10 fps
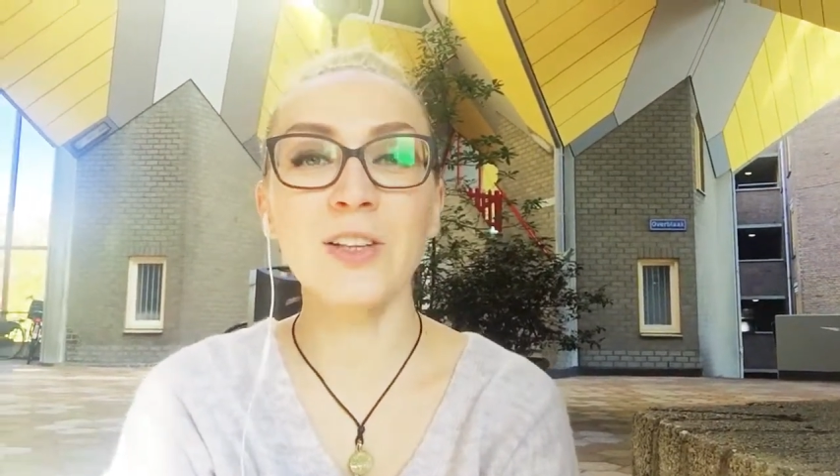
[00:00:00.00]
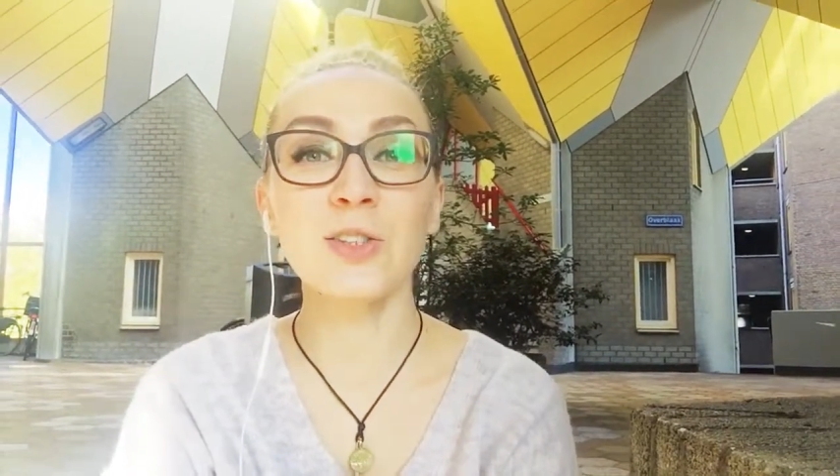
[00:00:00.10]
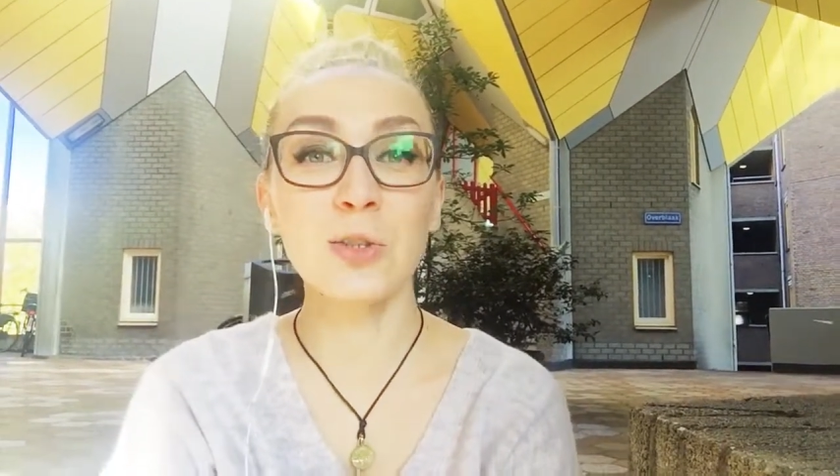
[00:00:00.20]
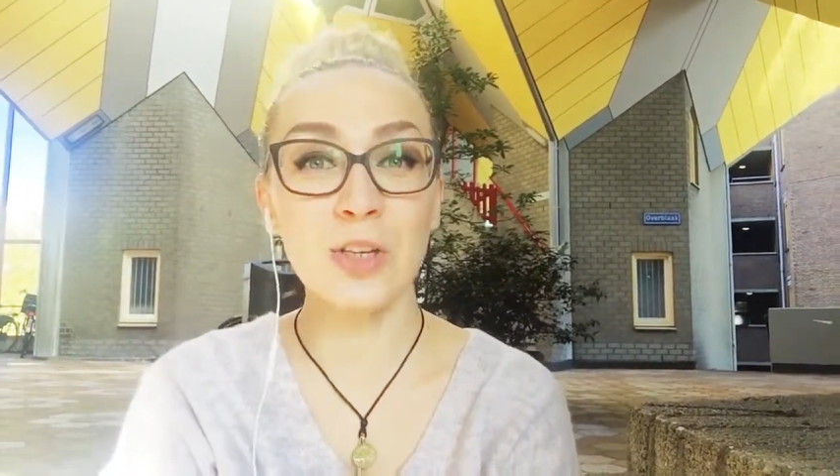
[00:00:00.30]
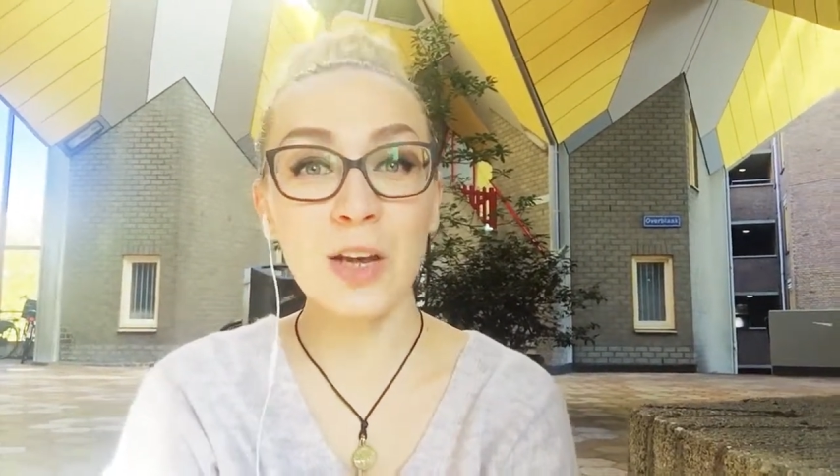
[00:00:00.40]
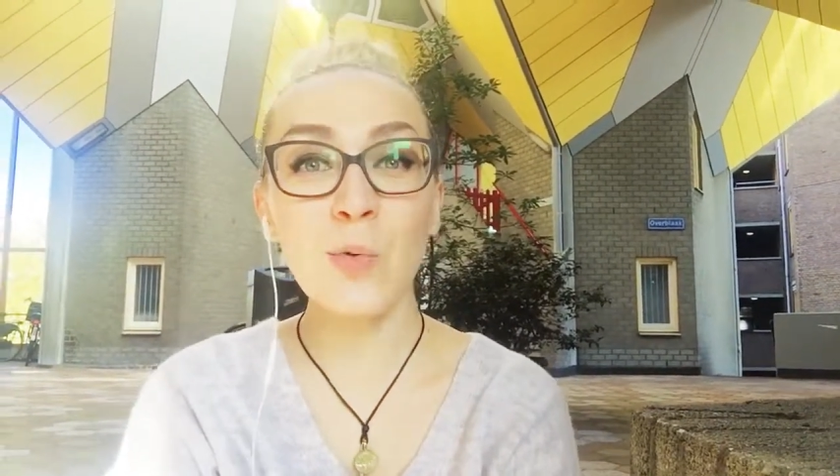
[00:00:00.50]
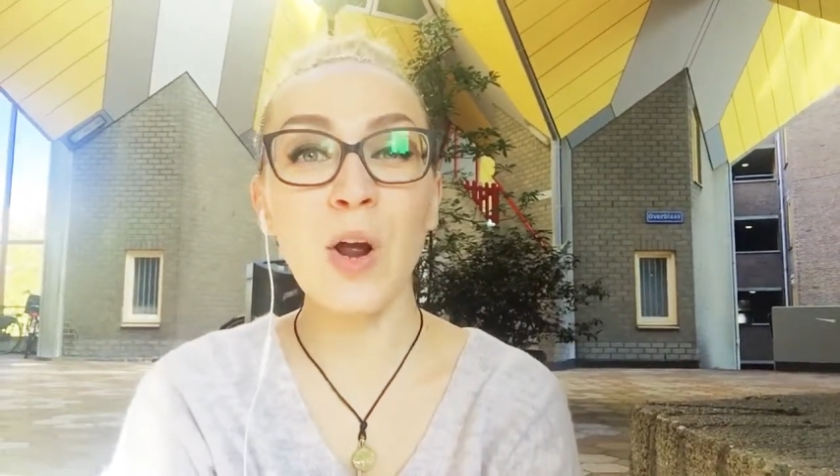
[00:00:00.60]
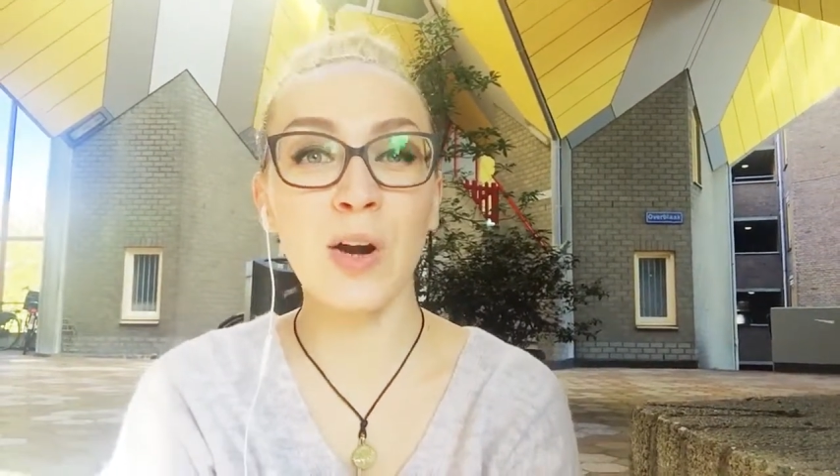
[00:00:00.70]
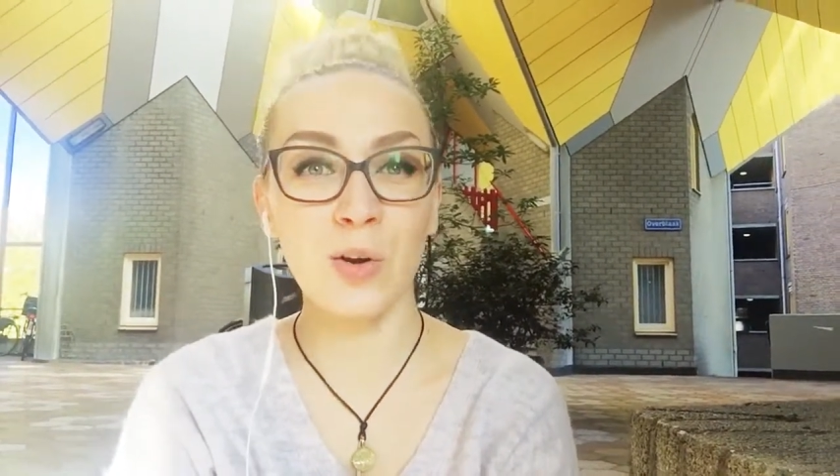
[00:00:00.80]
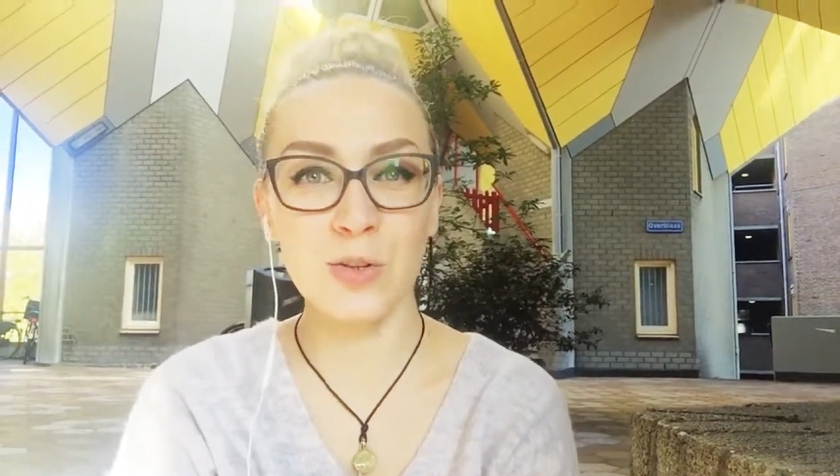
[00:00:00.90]
And today
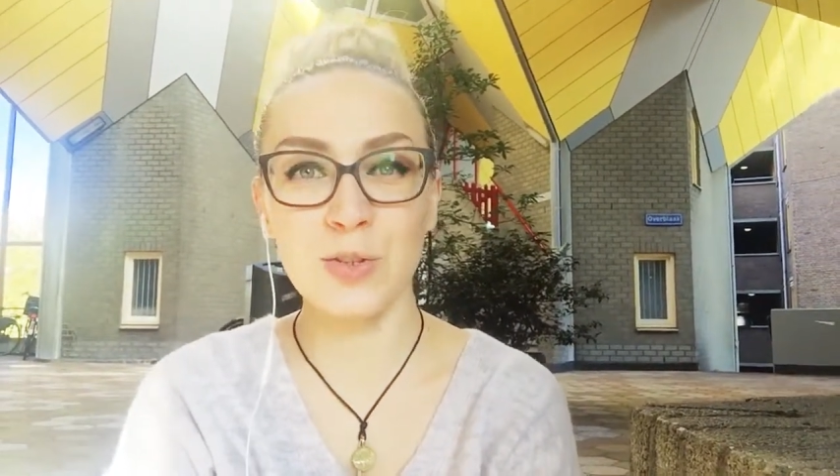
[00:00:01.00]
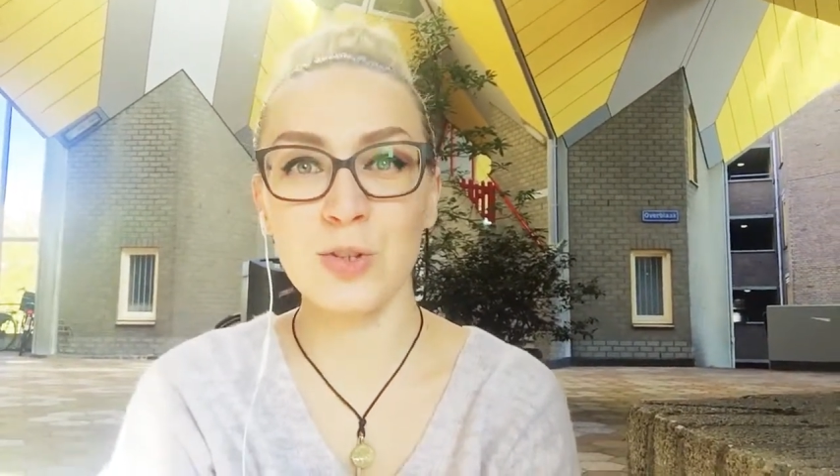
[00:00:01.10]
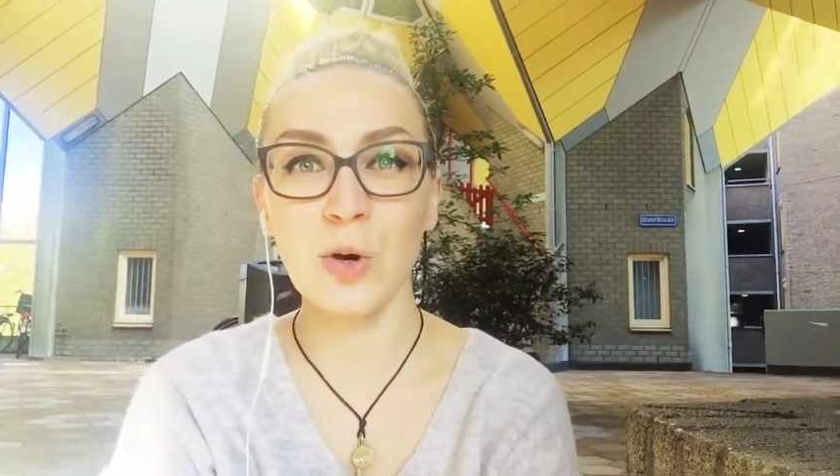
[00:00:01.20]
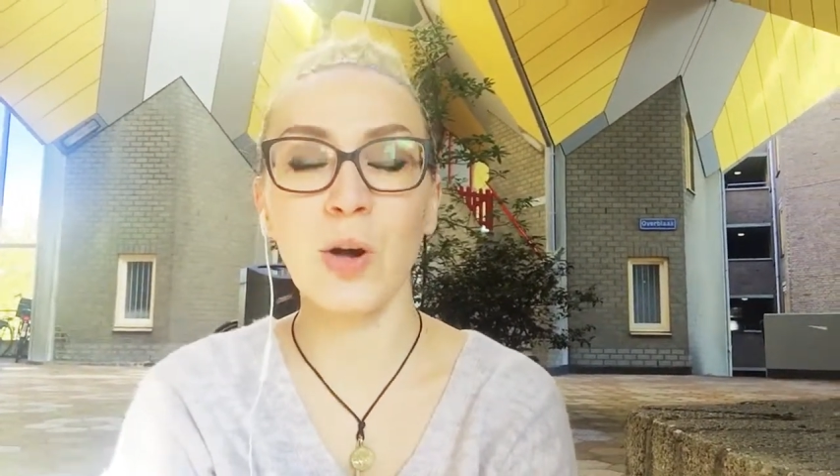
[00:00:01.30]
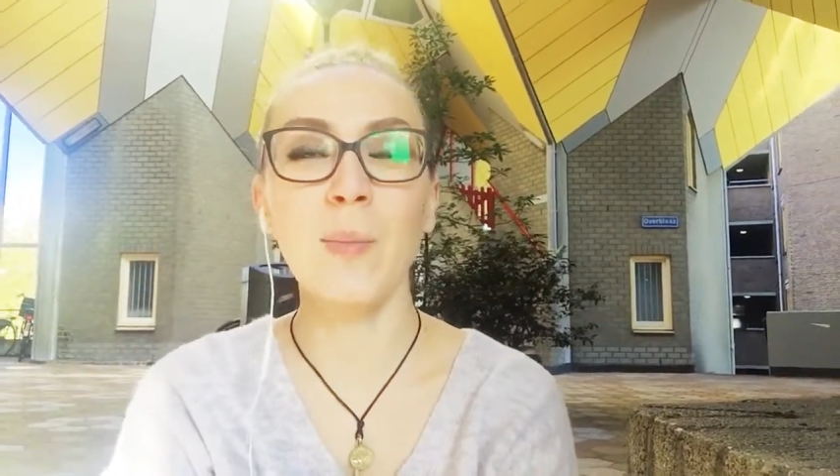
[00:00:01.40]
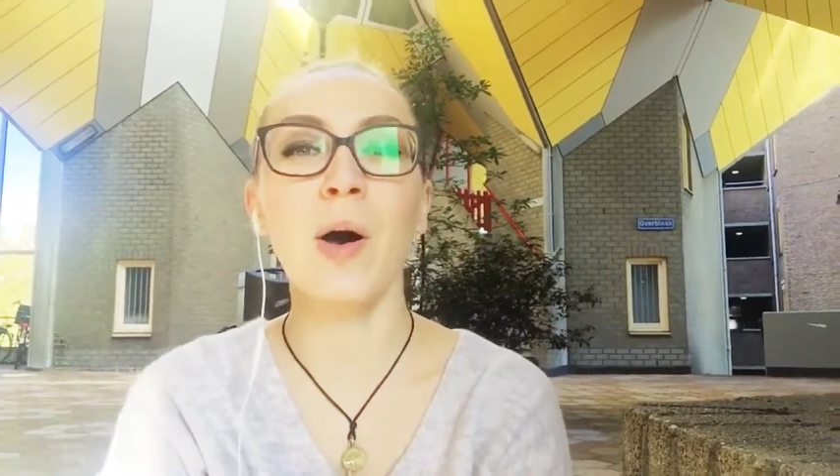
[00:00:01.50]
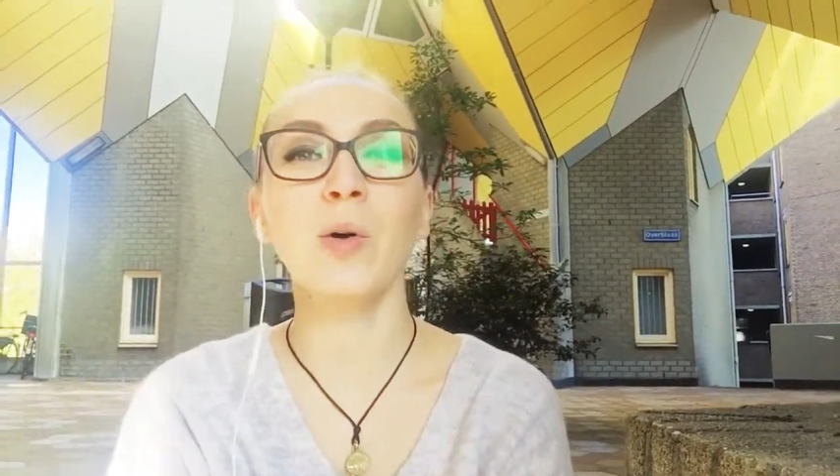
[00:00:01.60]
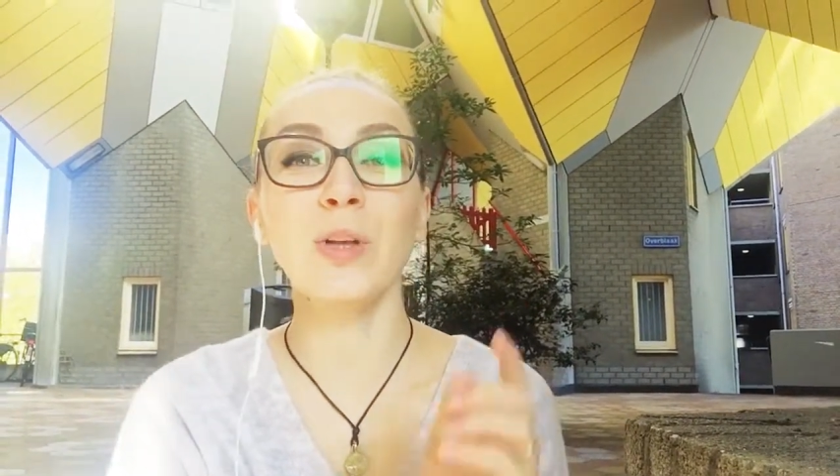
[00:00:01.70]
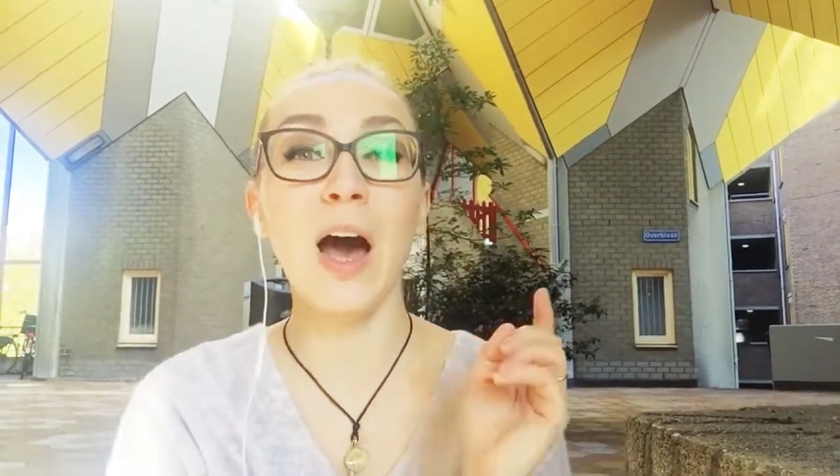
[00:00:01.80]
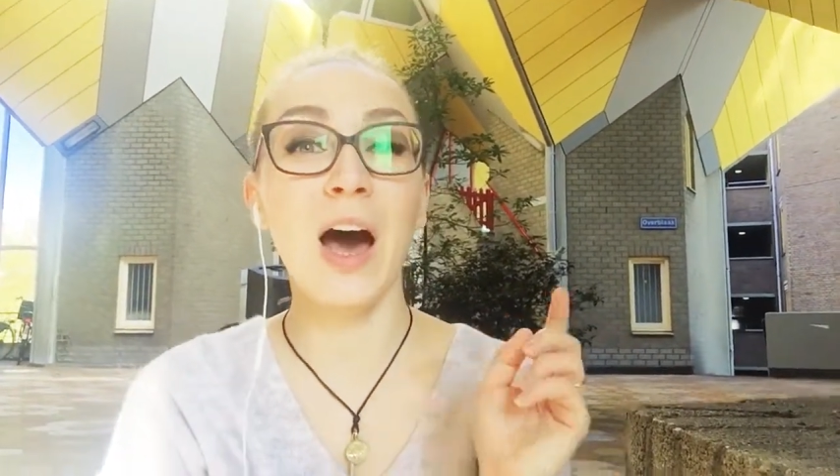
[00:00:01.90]
we are going to talk
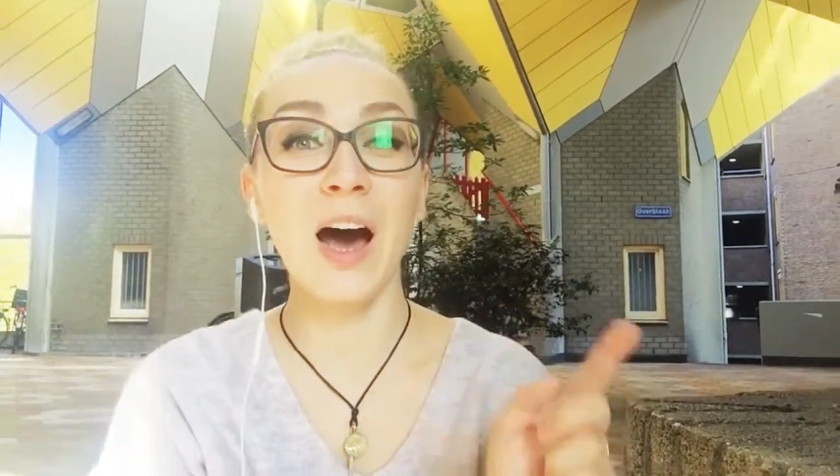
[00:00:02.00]
about